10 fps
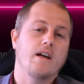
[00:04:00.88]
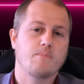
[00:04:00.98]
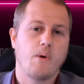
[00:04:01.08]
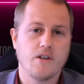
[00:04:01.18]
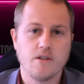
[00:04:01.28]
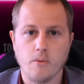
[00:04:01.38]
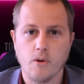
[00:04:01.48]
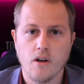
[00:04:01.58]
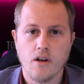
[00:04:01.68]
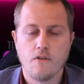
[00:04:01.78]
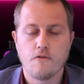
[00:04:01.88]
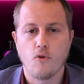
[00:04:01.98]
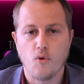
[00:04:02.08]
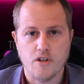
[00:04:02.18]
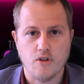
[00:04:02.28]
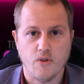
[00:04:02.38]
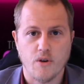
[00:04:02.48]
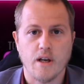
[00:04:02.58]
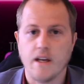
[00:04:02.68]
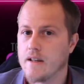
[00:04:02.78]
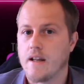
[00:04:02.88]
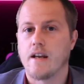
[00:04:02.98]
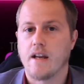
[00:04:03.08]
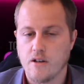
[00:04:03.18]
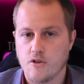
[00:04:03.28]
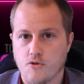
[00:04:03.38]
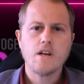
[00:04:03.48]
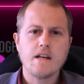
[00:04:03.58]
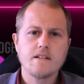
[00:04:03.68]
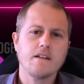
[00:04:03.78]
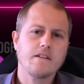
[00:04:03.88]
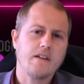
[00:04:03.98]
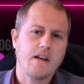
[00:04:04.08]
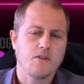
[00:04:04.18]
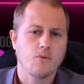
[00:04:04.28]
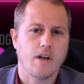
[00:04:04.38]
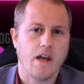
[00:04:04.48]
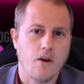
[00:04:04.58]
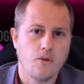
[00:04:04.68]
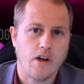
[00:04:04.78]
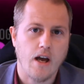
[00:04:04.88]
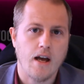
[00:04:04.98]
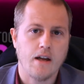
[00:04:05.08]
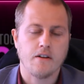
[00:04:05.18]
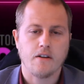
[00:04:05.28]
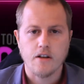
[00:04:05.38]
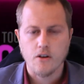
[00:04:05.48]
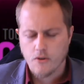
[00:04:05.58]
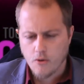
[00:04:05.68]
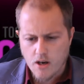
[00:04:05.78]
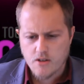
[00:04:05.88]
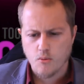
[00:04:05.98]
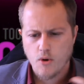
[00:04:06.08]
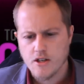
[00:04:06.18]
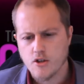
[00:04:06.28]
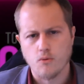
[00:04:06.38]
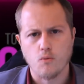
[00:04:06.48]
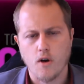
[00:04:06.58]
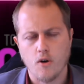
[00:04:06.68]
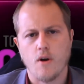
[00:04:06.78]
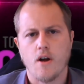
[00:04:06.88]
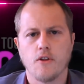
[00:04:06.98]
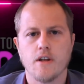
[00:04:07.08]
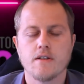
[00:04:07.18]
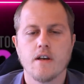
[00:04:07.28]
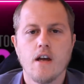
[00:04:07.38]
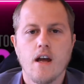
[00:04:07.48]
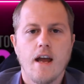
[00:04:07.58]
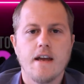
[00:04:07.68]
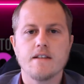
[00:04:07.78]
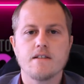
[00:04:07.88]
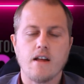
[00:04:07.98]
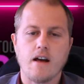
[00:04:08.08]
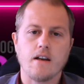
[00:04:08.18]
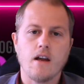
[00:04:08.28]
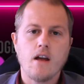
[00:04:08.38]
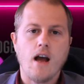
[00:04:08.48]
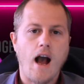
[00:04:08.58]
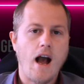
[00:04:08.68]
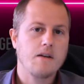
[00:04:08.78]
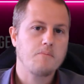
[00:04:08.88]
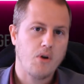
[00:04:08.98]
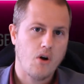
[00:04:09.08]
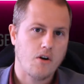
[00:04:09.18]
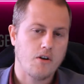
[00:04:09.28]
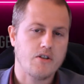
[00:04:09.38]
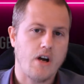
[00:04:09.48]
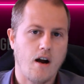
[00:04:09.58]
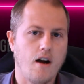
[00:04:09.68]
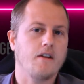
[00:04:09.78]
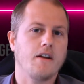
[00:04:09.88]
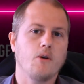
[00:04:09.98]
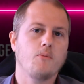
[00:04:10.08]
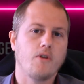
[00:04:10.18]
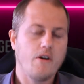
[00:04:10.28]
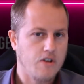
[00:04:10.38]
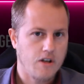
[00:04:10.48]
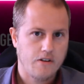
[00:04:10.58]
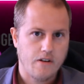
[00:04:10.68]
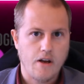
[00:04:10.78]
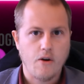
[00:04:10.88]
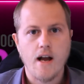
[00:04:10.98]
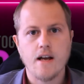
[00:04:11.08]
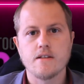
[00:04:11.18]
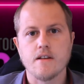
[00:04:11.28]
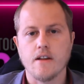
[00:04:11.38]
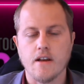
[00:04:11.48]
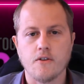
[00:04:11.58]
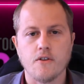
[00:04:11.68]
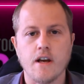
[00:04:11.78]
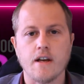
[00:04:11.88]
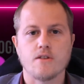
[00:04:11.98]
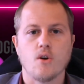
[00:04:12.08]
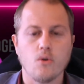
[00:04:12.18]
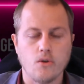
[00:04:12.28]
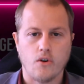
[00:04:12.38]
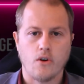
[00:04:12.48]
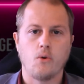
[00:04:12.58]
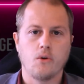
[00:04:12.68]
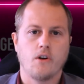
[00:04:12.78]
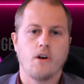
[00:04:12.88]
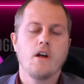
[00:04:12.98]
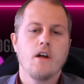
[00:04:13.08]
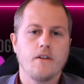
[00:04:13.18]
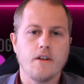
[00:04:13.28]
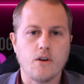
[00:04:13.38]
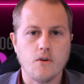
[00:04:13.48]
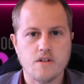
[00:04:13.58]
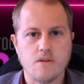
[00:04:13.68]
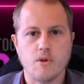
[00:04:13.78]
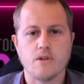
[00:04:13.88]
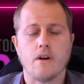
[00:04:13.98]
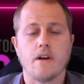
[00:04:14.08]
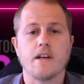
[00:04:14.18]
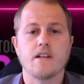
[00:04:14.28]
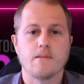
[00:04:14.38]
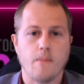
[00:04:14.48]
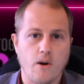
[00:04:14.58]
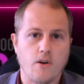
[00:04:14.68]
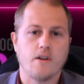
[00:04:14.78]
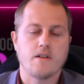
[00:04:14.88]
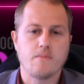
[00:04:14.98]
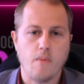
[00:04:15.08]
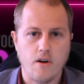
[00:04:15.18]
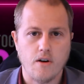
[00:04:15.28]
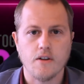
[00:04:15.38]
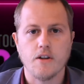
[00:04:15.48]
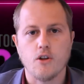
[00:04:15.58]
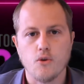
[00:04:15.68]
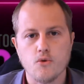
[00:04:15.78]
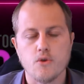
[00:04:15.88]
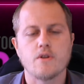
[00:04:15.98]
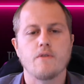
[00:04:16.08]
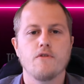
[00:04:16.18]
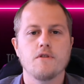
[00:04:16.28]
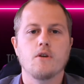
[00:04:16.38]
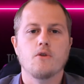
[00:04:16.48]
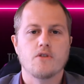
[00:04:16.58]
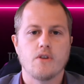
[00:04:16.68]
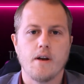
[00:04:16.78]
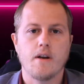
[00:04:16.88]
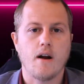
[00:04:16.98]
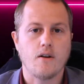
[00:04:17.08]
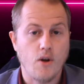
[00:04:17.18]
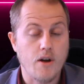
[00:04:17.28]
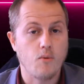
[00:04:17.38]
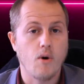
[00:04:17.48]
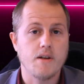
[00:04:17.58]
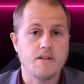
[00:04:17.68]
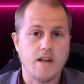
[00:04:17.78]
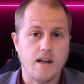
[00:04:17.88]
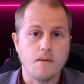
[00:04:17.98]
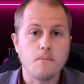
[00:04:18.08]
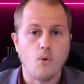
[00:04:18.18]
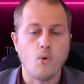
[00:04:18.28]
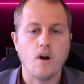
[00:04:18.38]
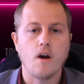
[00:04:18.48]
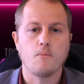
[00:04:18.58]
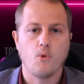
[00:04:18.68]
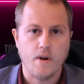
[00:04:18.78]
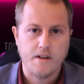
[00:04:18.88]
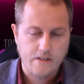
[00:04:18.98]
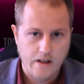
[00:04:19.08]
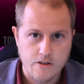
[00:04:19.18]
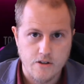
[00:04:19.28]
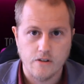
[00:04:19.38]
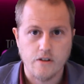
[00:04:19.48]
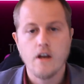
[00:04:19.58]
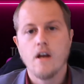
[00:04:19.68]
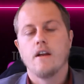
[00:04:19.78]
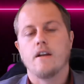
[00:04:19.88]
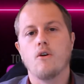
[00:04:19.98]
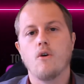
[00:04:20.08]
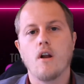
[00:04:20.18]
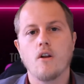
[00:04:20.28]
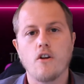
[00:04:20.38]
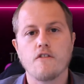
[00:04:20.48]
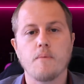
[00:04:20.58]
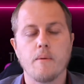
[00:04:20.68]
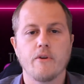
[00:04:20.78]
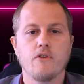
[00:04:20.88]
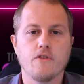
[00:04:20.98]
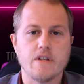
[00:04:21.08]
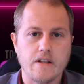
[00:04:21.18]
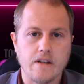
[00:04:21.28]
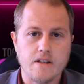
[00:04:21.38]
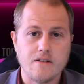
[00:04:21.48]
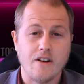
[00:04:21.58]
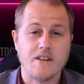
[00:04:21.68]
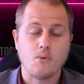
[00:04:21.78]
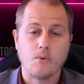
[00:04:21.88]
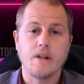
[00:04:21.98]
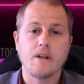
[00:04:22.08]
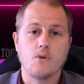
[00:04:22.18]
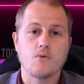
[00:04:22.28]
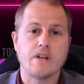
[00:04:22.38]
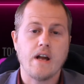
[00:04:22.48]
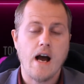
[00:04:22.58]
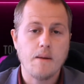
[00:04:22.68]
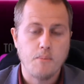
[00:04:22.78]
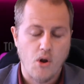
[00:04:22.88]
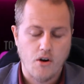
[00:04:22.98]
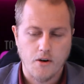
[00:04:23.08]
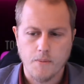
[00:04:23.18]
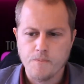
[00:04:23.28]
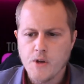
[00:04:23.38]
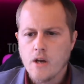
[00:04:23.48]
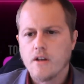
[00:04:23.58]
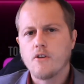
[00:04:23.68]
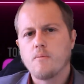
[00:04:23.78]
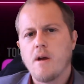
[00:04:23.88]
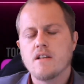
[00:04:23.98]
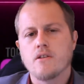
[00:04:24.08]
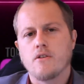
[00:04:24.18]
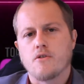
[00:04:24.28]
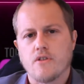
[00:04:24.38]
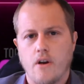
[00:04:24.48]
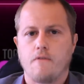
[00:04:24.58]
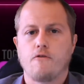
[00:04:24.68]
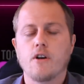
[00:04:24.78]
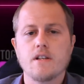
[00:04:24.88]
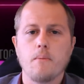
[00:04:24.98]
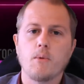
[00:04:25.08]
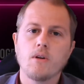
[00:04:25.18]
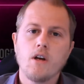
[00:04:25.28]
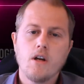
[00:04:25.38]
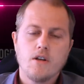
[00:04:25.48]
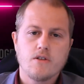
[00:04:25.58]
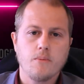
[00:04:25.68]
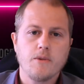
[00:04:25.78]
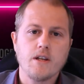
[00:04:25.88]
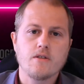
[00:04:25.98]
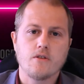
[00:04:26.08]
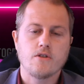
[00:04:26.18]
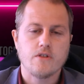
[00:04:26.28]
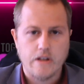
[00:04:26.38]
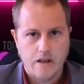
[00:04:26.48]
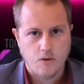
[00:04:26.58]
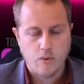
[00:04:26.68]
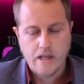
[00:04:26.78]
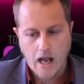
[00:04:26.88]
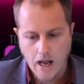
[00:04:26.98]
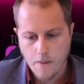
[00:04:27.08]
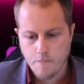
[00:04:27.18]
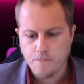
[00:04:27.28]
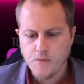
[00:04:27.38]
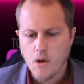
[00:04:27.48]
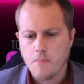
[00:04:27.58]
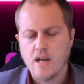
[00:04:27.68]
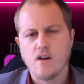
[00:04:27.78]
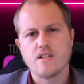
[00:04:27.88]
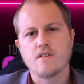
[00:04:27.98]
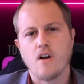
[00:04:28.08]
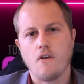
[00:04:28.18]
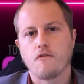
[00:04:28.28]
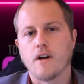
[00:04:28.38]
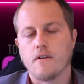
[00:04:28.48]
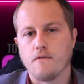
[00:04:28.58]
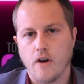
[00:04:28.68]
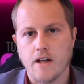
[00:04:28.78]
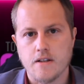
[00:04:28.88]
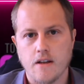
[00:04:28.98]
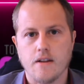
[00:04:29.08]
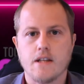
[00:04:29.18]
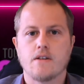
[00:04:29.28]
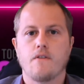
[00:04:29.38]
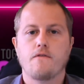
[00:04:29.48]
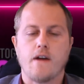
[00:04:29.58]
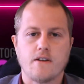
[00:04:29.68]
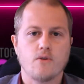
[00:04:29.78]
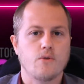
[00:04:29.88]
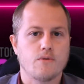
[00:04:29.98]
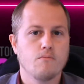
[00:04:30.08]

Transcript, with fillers: as possible for each other in that industry. The next thing to take into account, and you know, there are some ways you can work around this, is that ad blockers are now prevalent. Now, as the internet gets older and older, the customers are getting smarter and smarter, and the users that visit your site are likewise getting more and more intelligent. Now, a lot of people who visit these sites will use an ad blocker. Now, it depends on your site. For example, something such as Together We Cam, because it's offering advice, this affects us